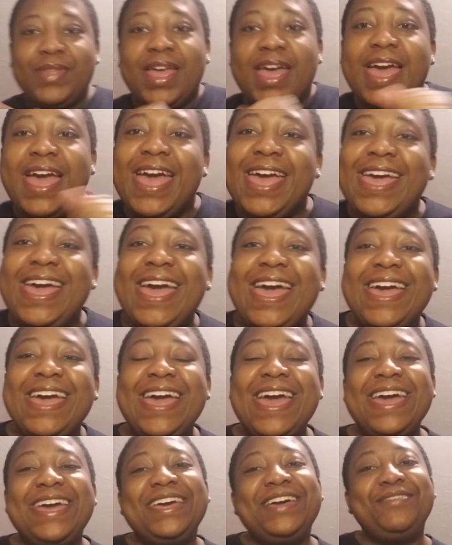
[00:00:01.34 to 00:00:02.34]

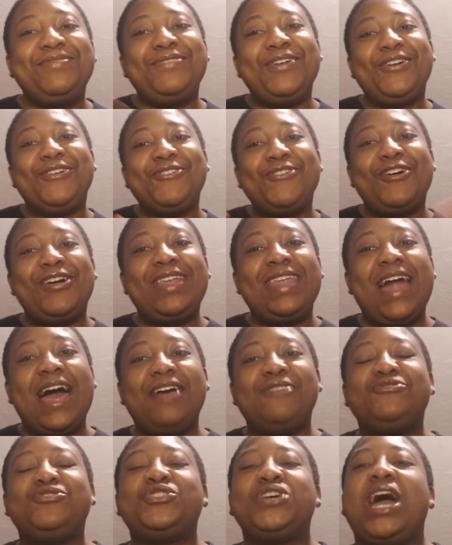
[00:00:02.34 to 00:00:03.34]
Hey, it's your girl
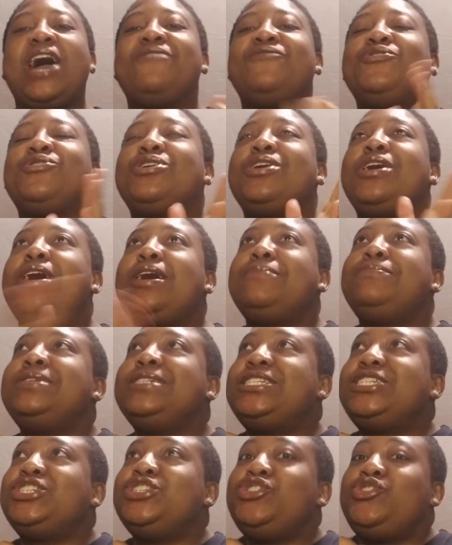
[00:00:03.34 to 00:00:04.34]
Life Travel coming
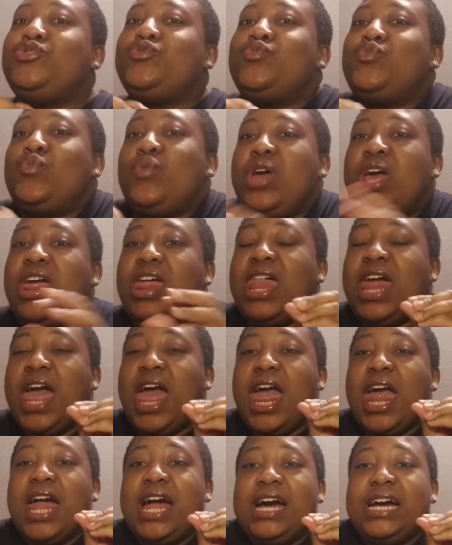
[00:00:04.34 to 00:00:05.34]
to you with
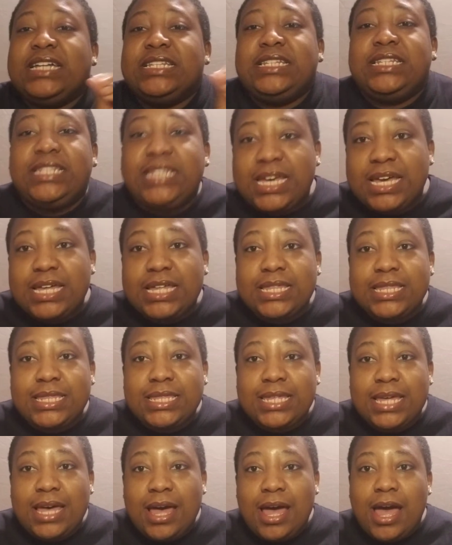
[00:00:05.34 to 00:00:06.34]

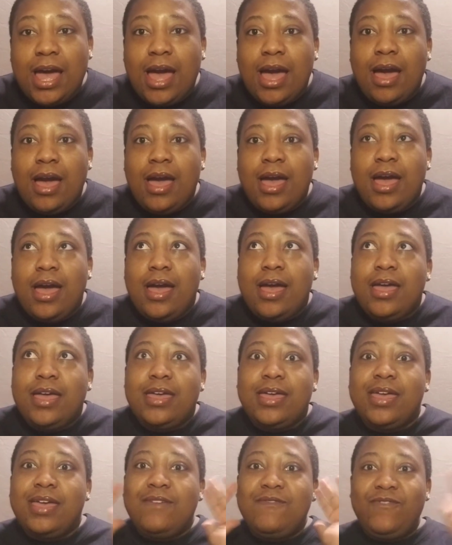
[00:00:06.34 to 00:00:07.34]
this
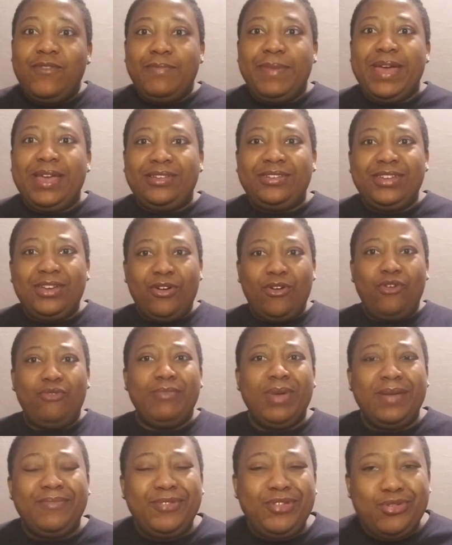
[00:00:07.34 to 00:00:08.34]
information, or
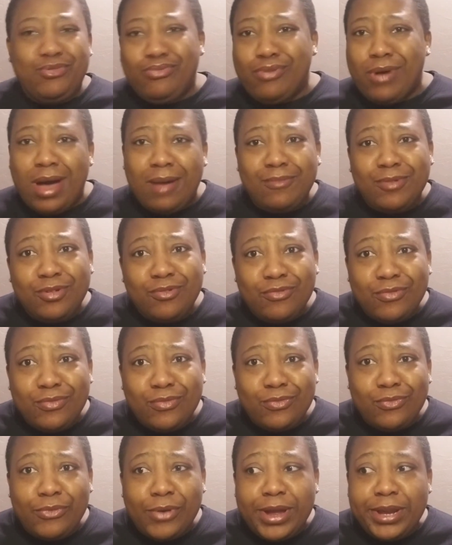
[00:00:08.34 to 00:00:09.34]
maybe you probably
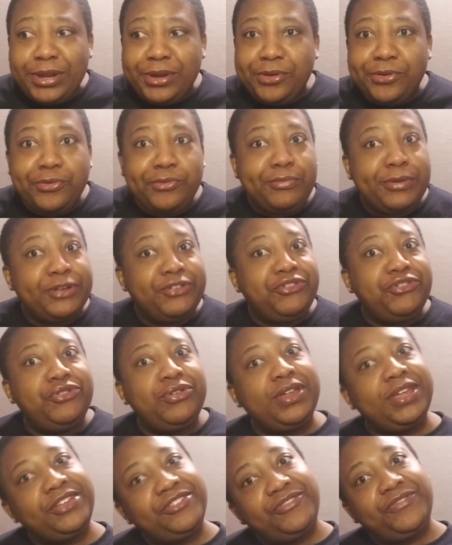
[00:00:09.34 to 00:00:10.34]
already knew, but you
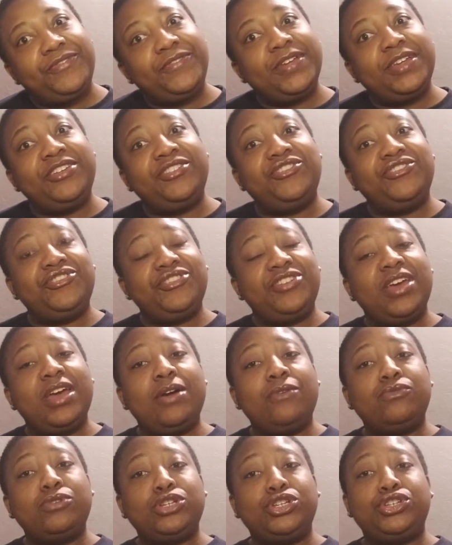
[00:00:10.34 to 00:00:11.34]
didn't even
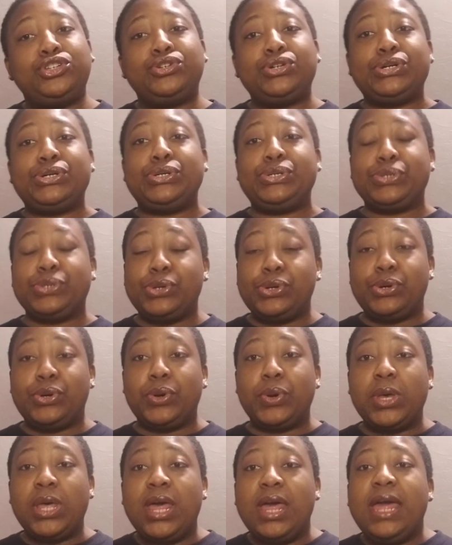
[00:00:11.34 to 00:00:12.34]
share with your
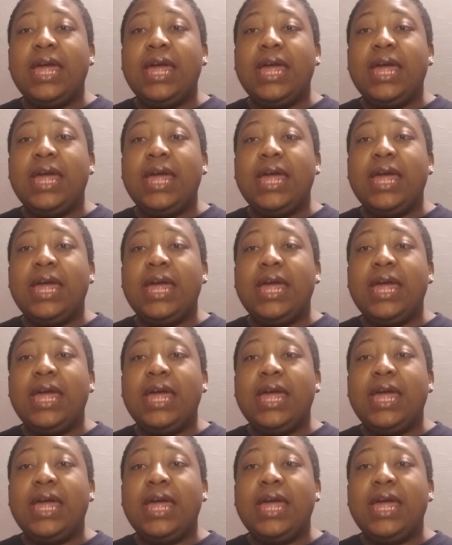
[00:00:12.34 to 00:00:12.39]
girl.